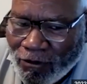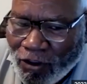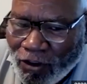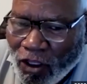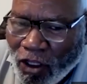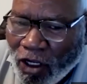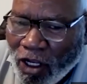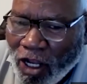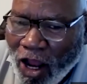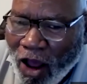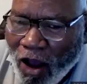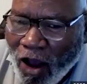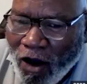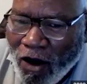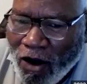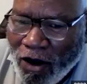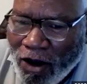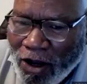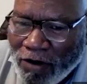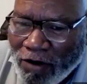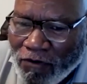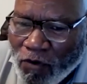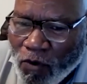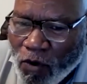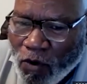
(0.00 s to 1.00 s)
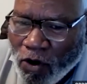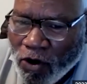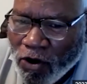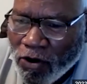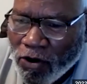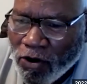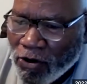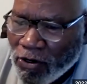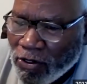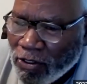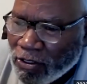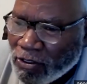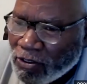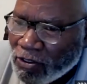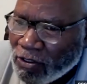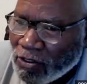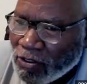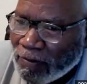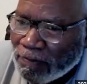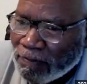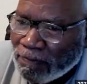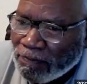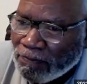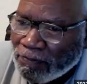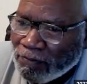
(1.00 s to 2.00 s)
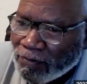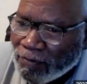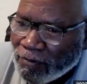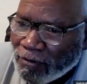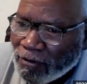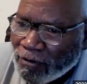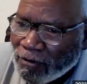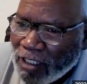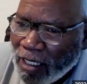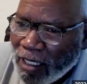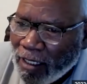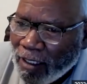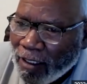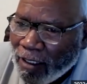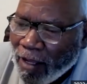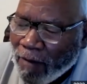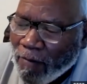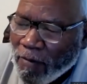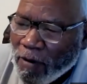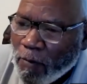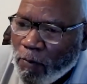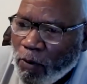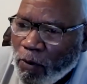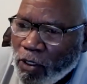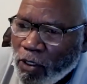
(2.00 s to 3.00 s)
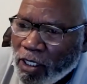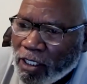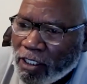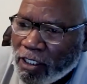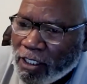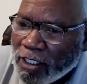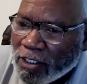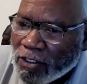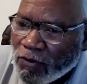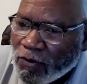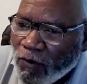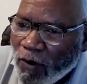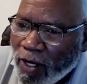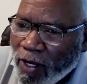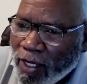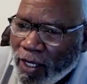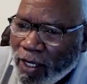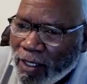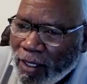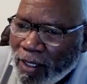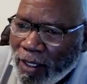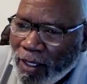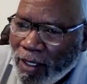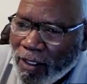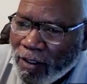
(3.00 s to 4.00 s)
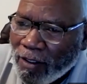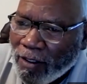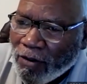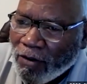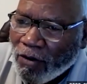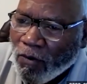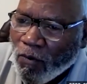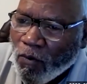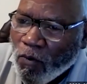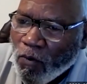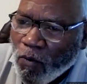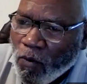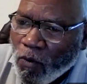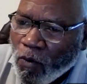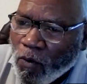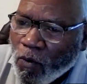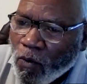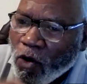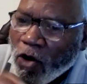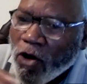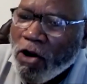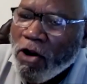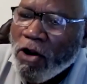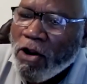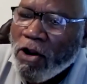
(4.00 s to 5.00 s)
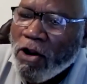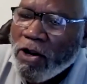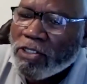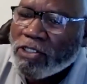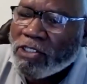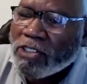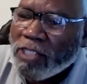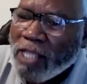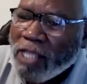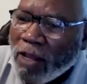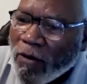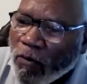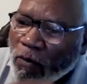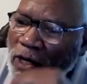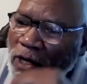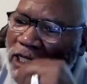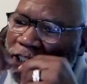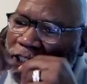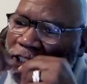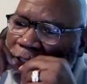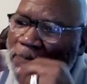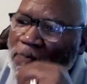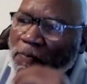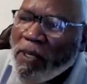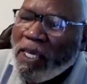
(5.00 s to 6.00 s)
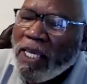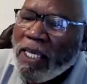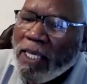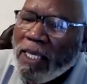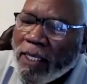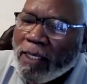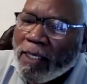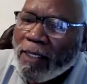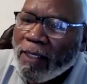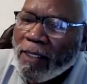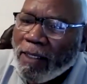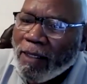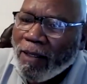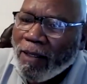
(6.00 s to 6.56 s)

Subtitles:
The Law of Words. Let me put it this way. The words that we speak